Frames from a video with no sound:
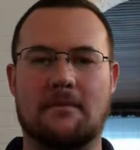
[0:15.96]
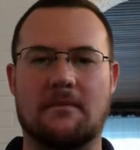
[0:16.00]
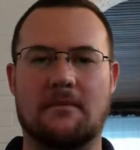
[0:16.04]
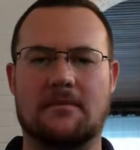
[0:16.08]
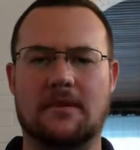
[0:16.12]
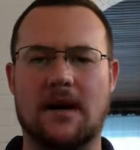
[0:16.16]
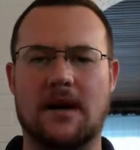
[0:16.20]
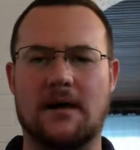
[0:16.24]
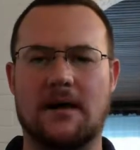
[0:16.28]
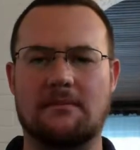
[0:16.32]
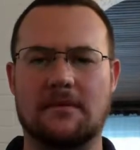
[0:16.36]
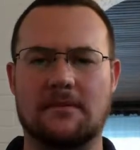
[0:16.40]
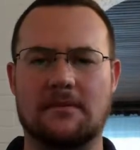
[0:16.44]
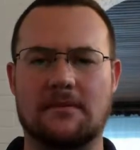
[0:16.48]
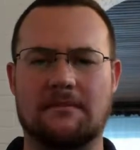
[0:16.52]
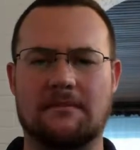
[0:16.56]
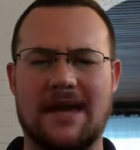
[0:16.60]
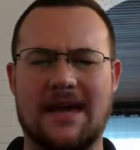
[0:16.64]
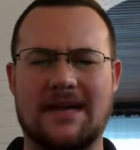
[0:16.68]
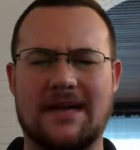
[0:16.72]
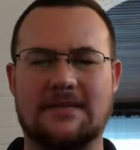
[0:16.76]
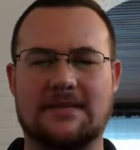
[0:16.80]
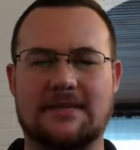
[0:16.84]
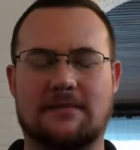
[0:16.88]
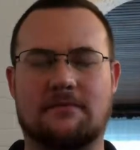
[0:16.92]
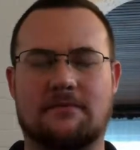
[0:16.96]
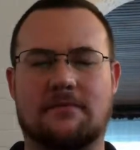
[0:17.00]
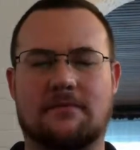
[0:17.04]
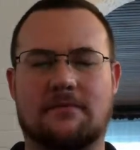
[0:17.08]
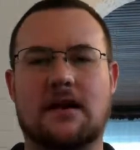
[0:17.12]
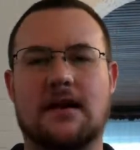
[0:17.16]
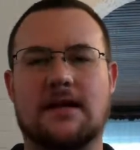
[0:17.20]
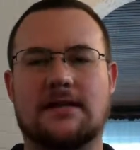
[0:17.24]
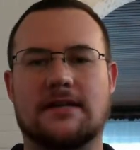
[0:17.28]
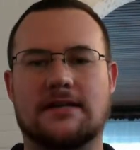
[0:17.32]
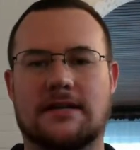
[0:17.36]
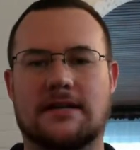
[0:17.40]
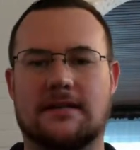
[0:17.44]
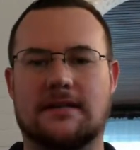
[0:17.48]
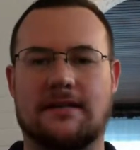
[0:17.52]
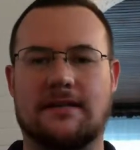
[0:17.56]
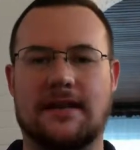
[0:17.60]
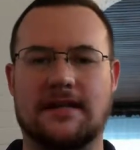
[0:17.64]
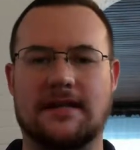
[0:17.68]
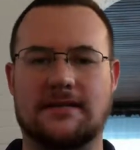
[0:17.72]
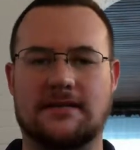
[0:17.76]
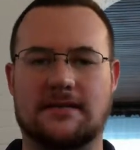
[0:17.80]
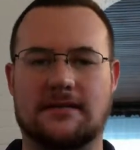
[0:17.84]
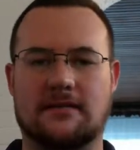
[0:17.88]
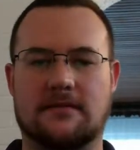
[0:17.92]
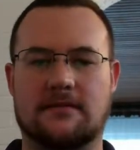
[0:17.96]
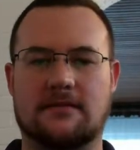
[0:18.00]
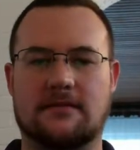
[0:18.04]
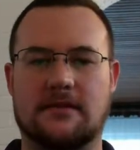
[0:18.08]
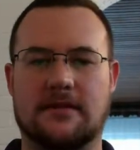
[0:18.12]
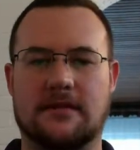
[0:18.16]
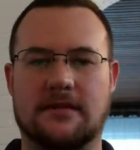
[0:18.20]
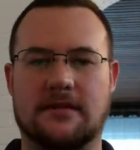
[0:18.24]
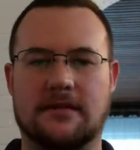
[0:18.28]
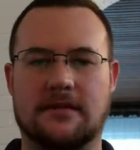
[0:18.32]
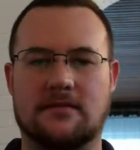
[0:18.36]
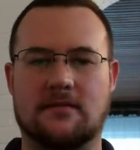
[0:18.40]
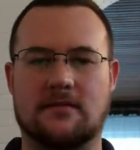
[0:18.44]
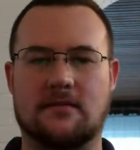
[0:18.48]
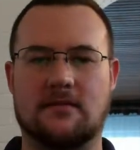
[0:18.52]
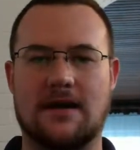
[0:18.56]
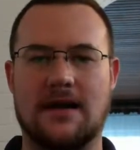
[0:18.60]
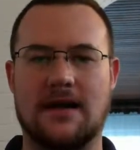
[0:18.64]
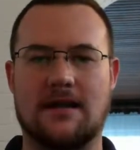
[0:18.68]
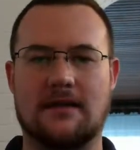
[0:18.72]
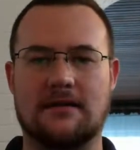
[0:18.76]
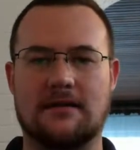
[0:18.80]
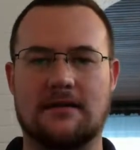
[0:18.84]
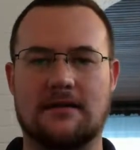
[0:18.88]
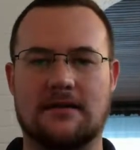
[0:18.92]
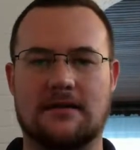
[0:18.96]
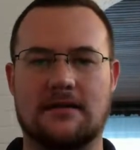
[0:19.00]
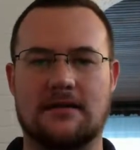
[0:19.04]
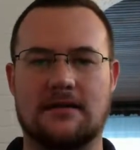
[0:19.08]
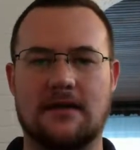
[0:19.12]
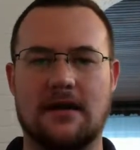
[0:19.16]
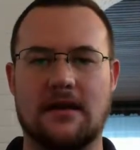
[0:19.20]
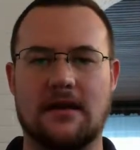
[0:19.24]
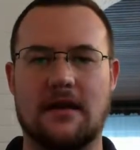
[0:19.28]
problem-based and project-based learning as well, and